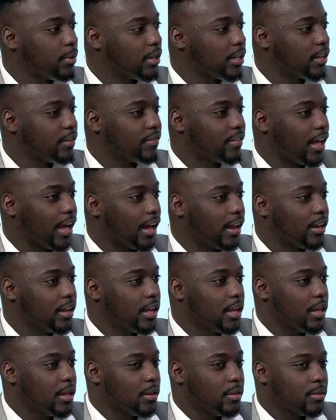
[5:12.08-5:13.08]
believe that
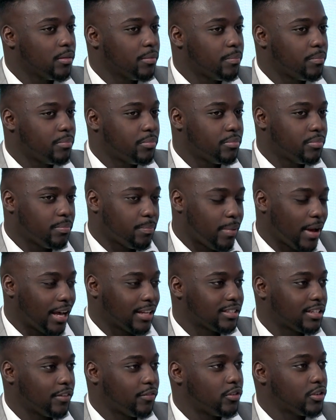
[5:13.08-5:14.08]

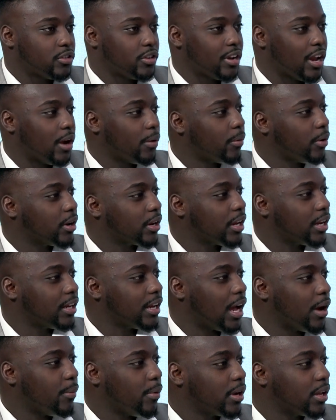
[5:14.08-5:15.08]
past efforts are not working.
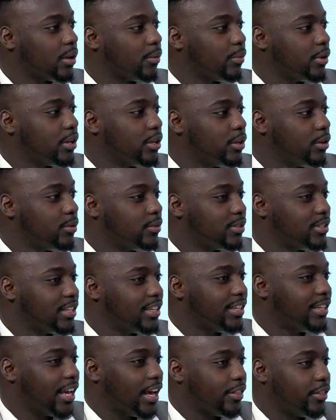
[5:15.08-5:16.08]
Now what can we do
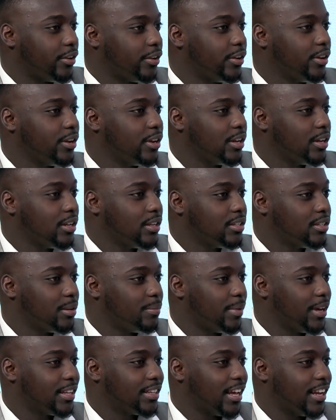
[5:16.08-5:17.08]
together to
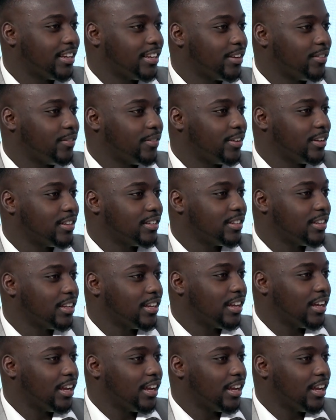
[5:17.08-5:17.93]
make that difference?